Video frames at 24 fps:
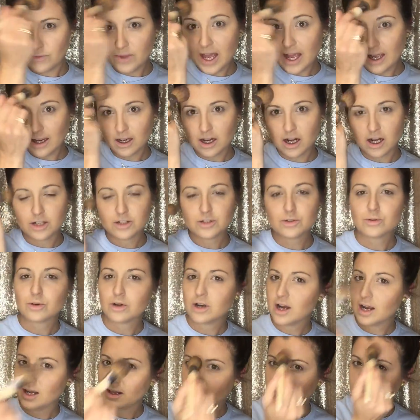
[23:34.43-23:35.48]
that
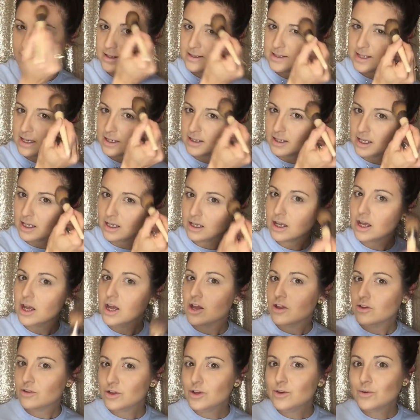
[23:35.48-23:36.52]
contour highlighting technique,
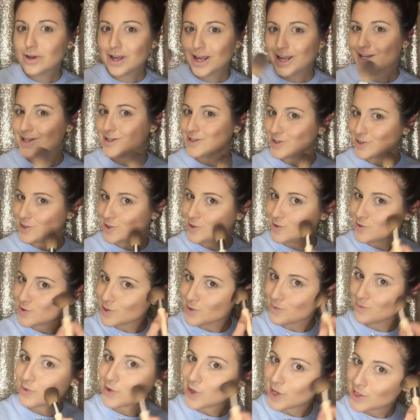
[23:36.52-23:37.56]
you can just
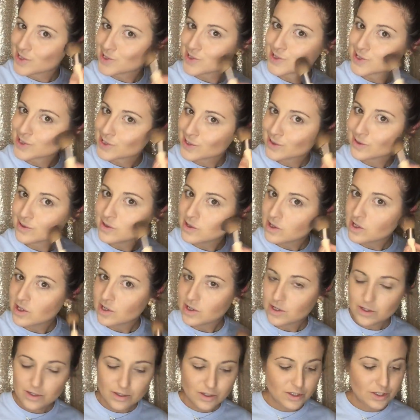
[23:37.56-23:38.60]
use the bronzer
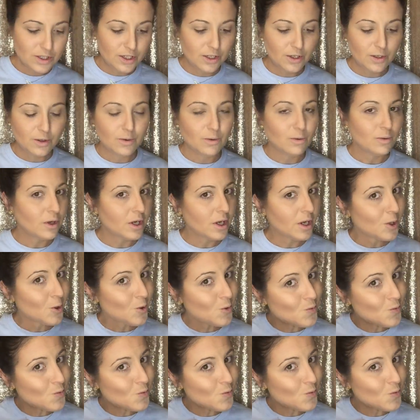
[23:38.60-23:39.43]
to